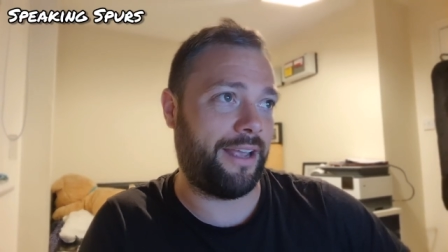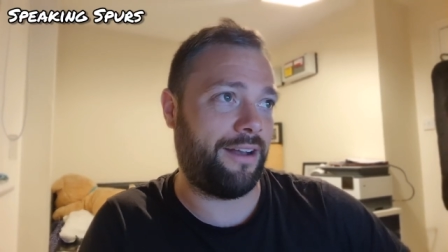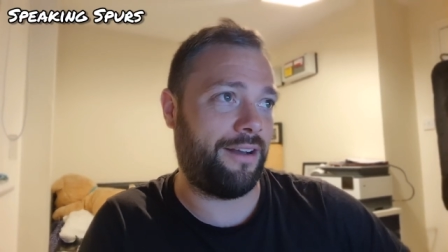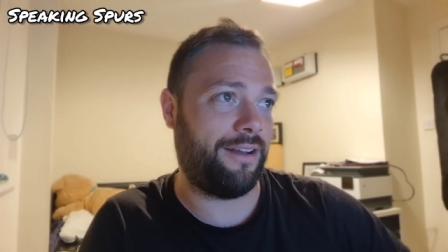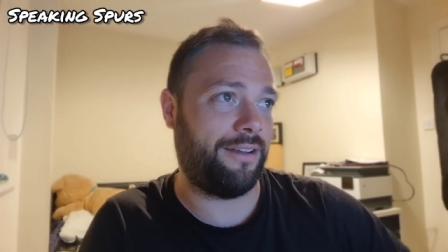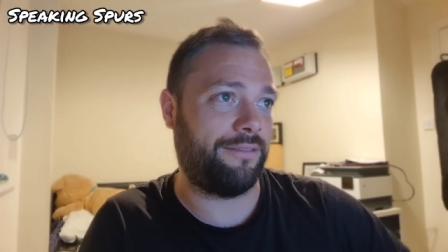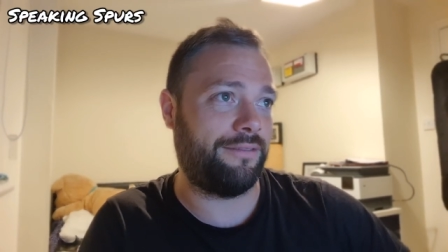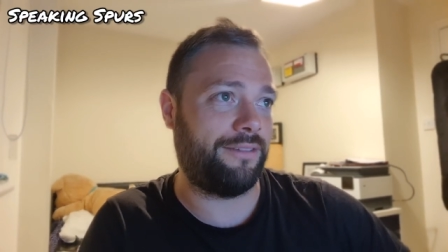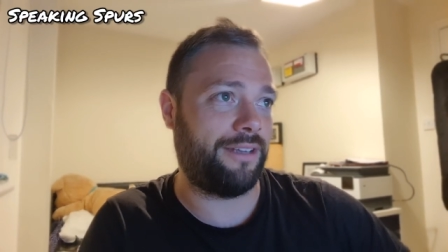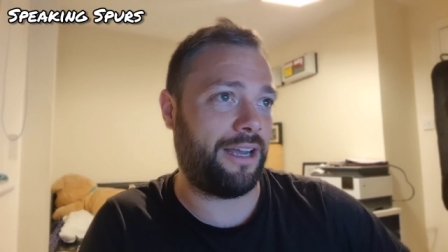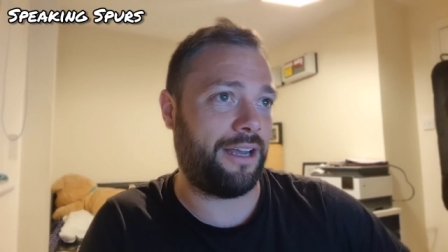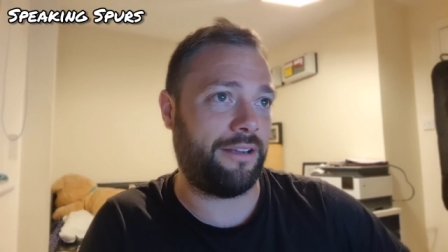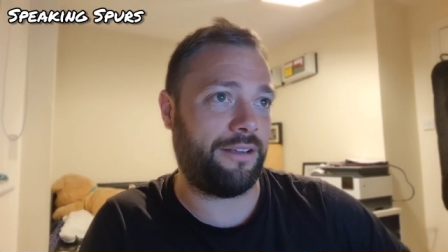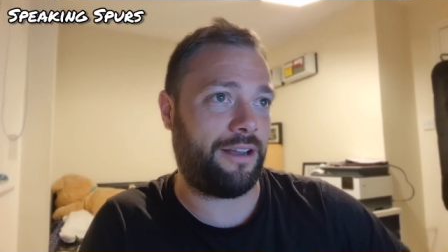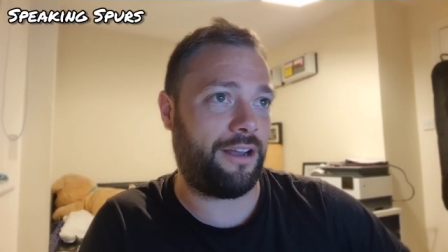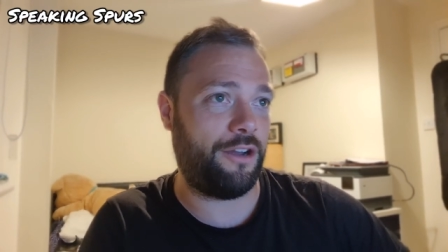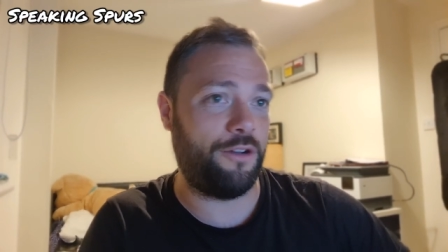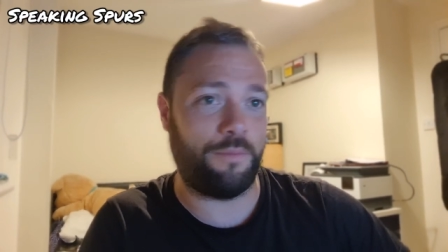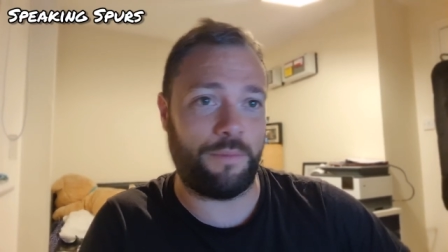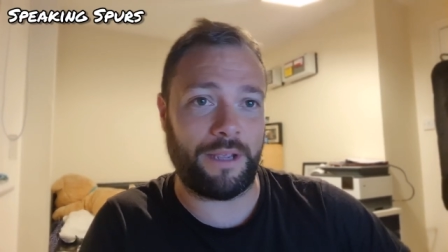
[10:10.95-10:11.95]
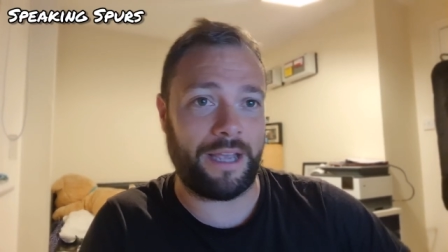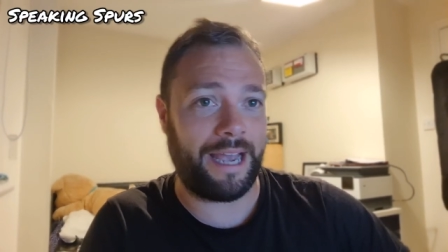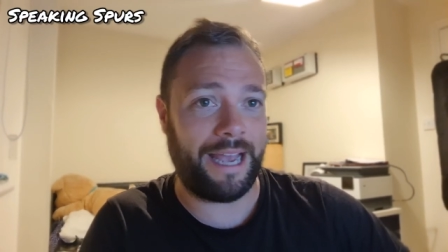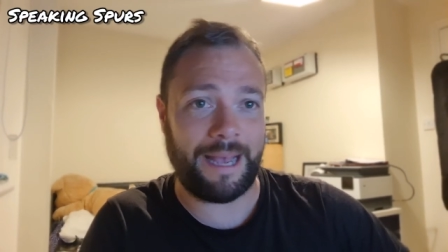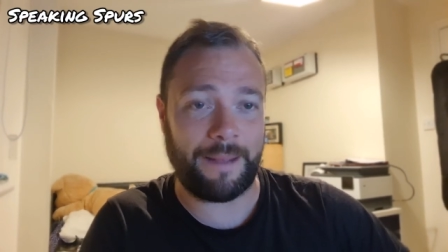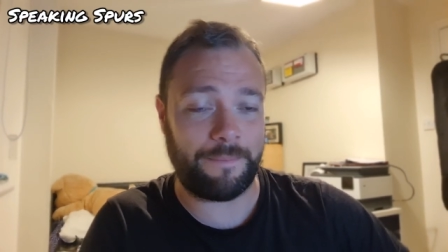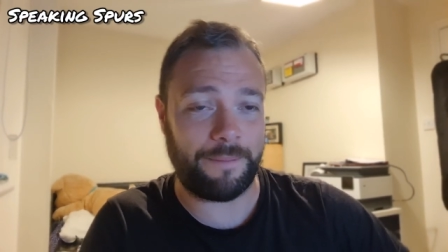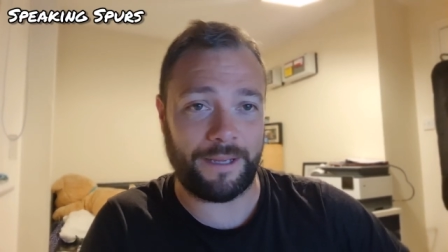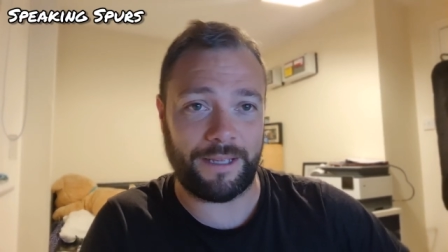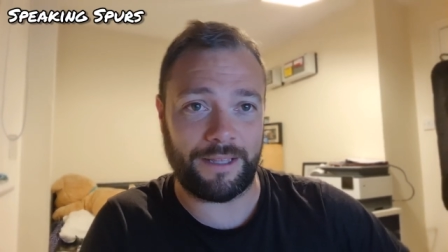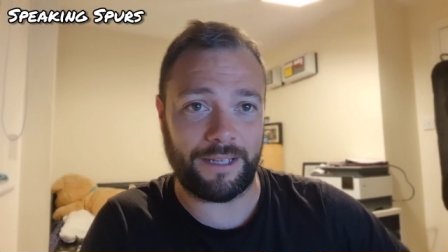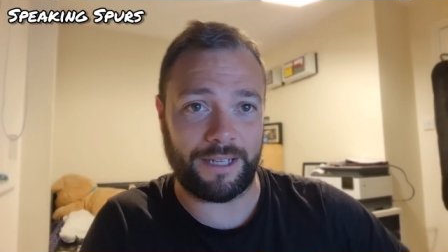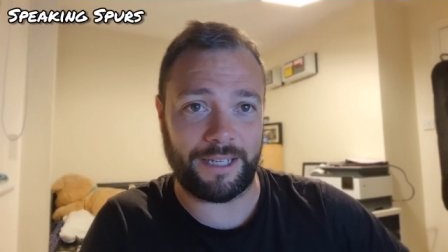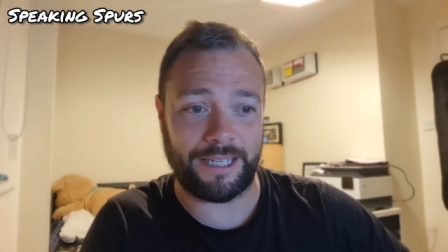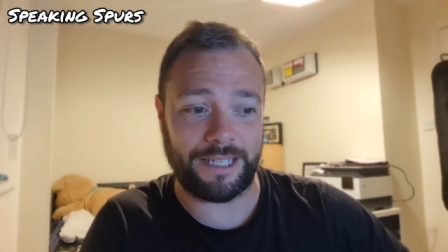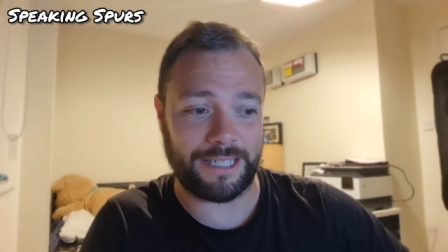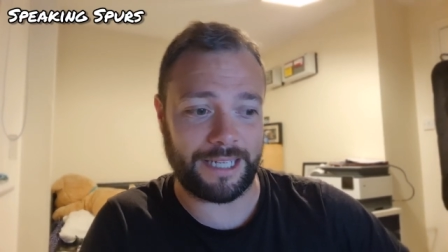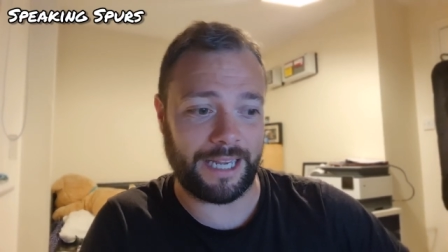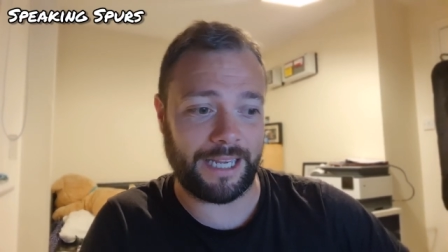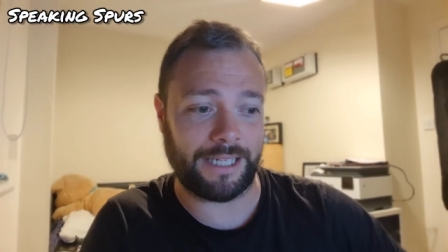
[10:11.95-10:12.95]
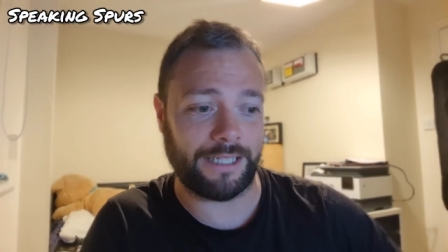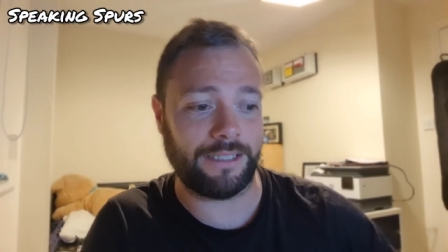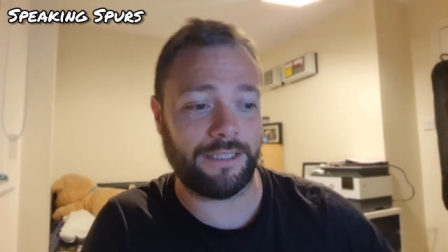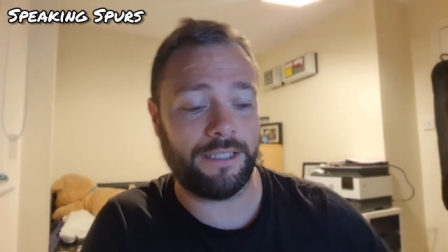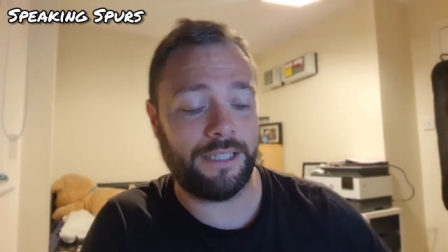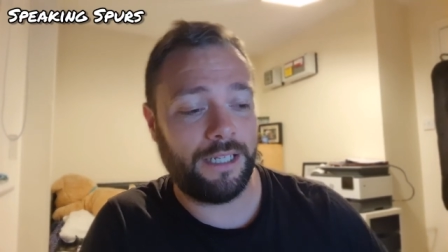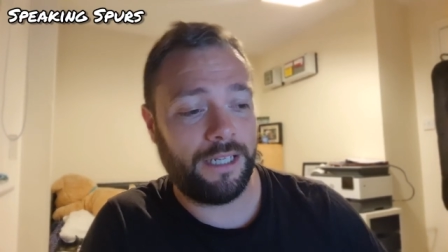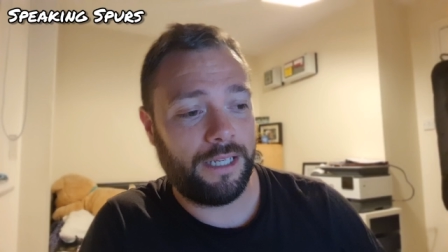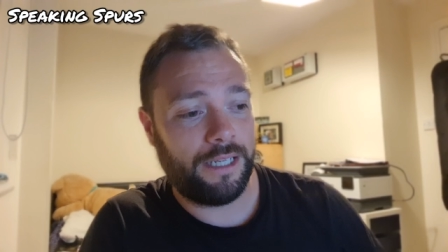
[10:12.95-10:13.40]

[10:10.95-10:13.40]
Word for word: I, I hope you're happy that he's in.